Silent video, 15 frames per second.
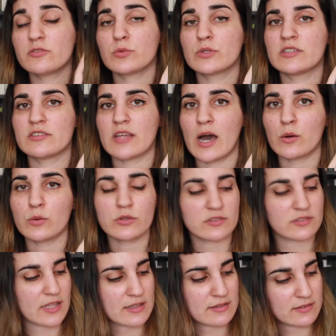one is Owl
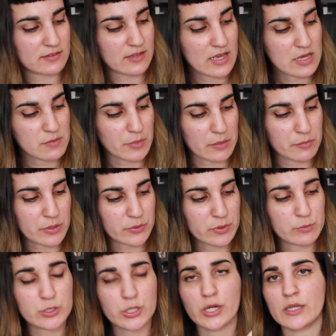Sense by
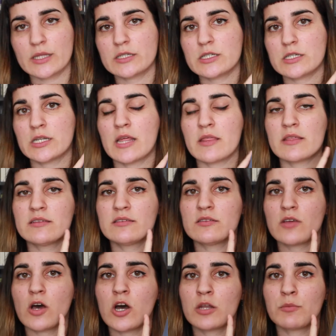Miriam Darlington, and this is
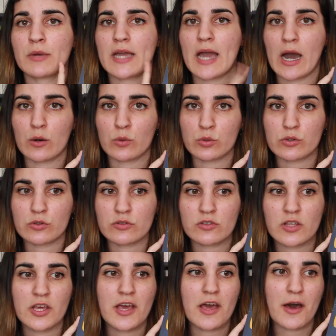on my
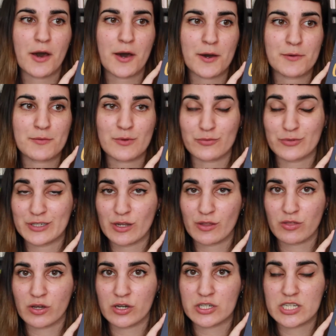Owls
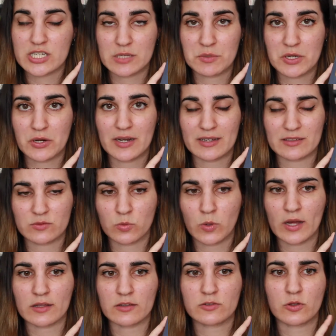readathon TBR as
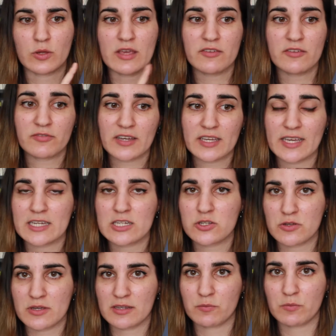well. So if I get
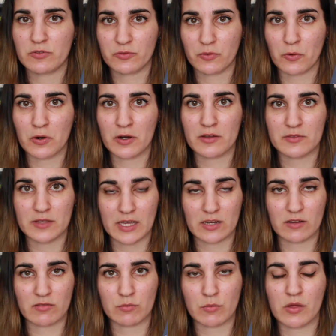to it before the end
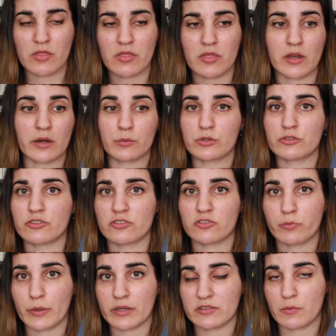of the month, then I will
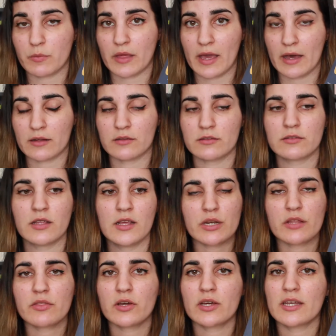just pick something else. But
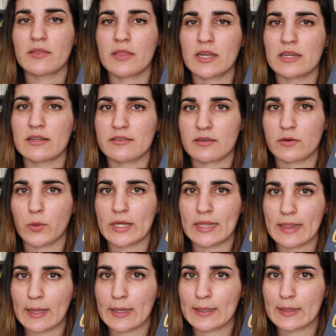I thought that it is quite
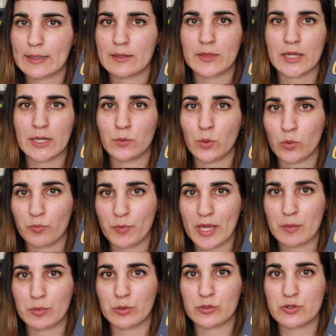likely that I won't be
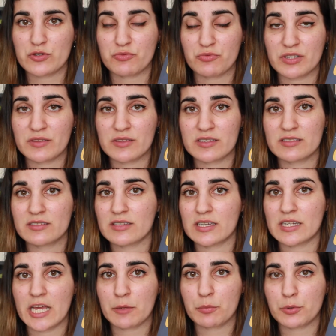able to read this
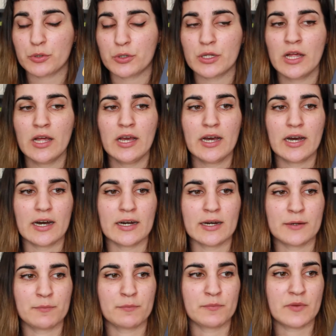in April.
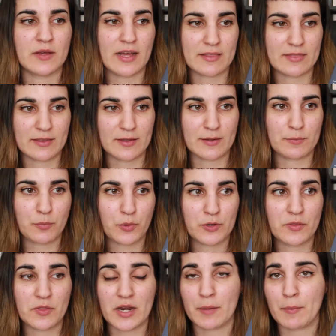At the
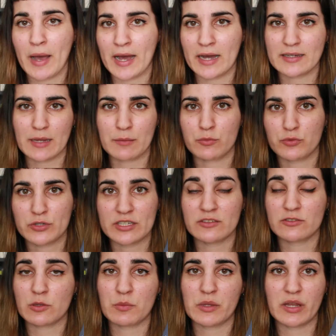point that I'm at, I'm reading
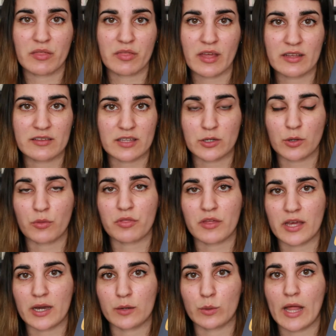so many things, I don't
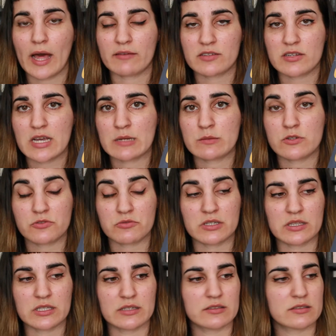think I will have time to
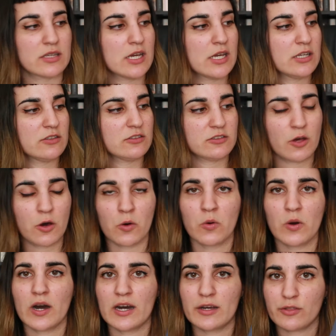read this.
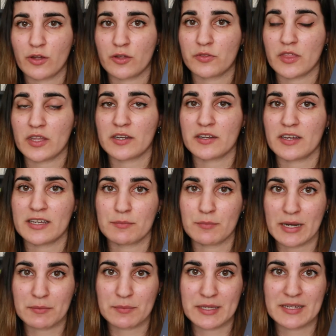So I thought that it
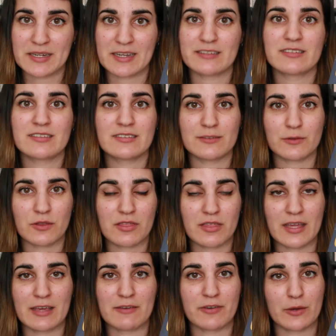might be a nice
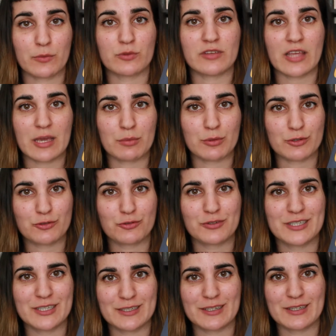thing if I was able to
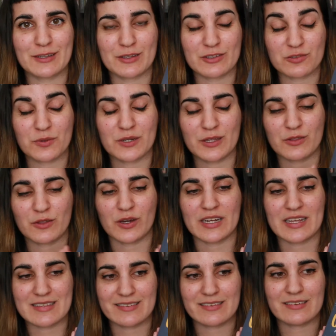read it in the Springathon
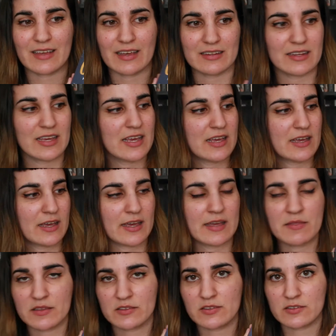instead.
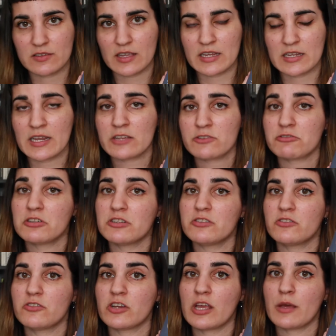And this is a natural
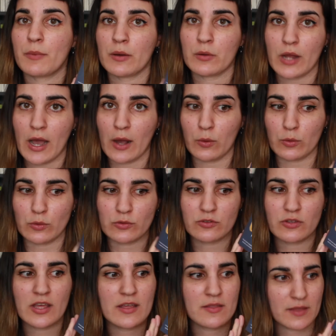history about
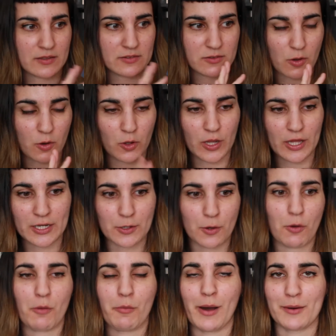owls. That's all I
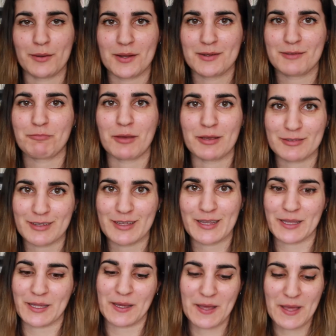know about it,
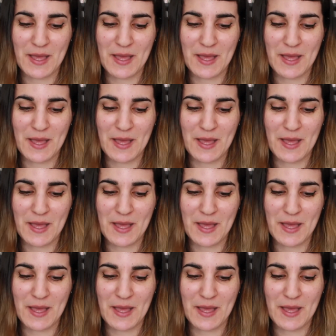basically.